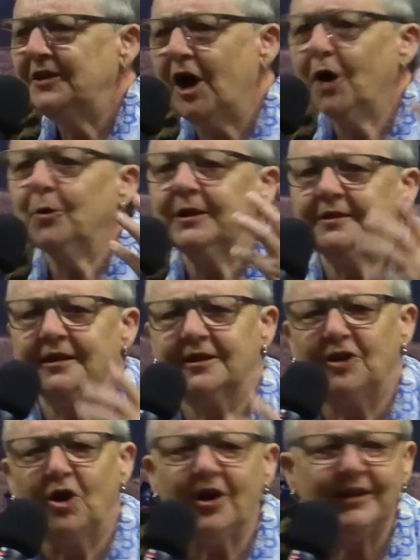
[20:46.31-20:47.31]
knowing
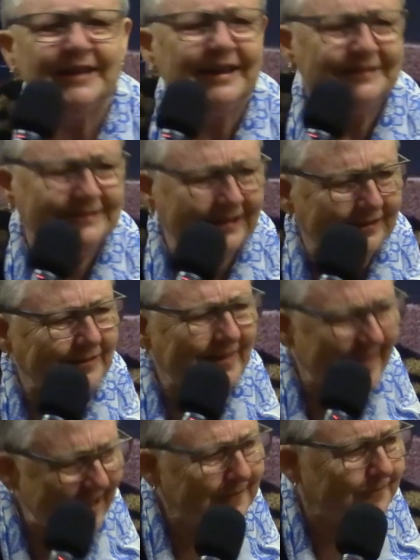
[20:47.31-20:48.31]
that God had
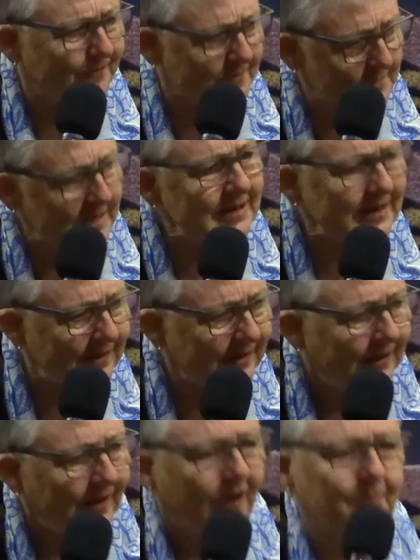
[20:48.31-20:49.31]
done that for me.
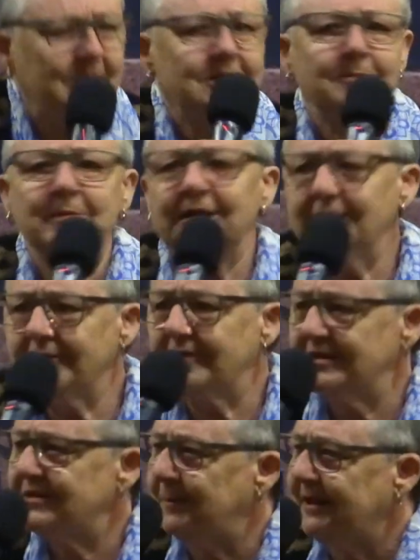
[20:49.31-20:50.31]
I'm in the middle
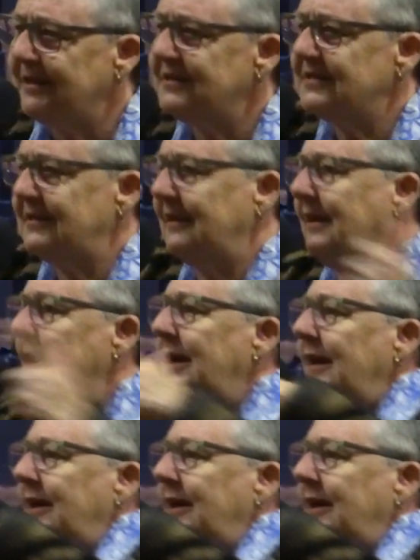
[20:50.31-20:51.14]
of this place. The